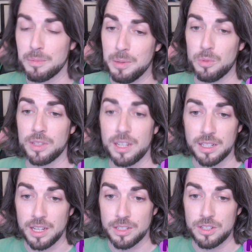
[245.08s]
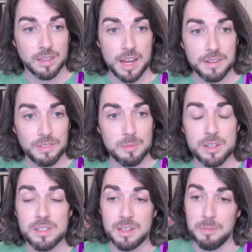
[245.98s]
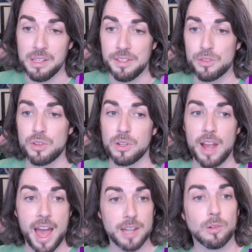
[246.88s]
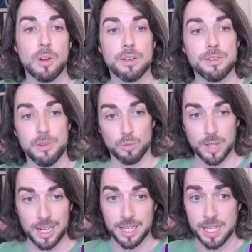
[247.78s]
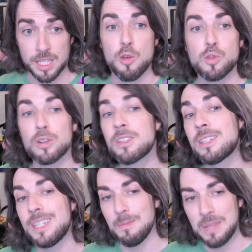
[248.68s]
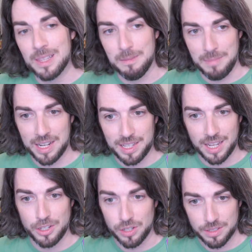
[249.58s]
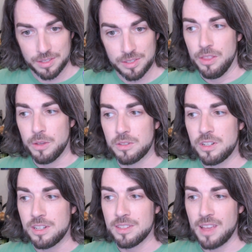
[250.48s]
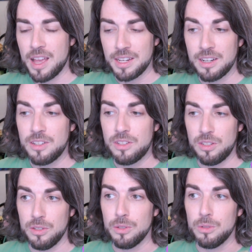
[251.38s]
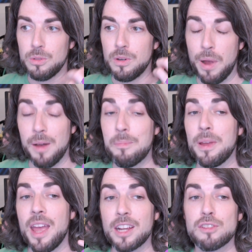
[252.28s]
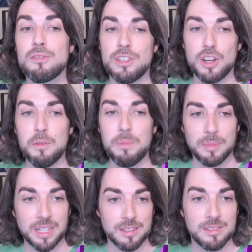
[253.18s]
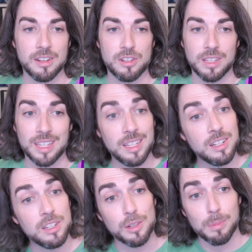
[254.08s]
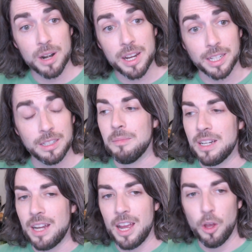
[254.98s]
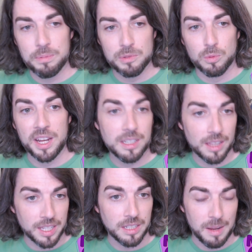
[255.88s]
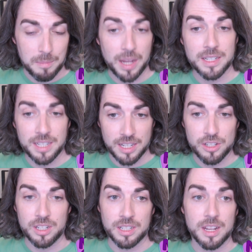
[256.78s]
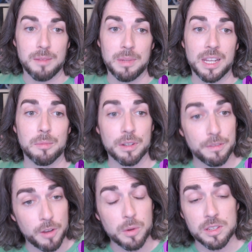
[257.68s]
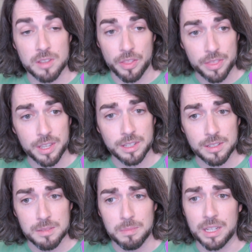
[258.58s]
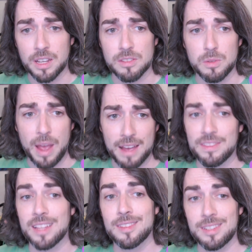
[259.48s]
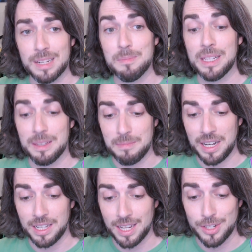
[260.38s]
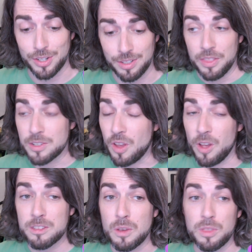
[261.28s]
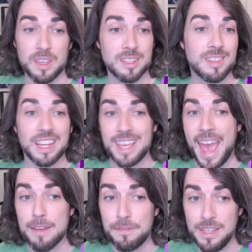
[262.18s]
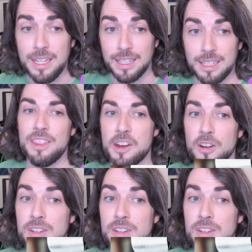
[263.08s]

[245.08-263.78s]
for people with ADHD. A lot of them are stimulants. So your Adderalls, your Ritalins, those are stimulant medications. Those are designed to pump extra dopamine essentially into your brain, and it helps regulate and pay attention and be able to focus on things because you have that stimulant medication. There's also things like caffeine that are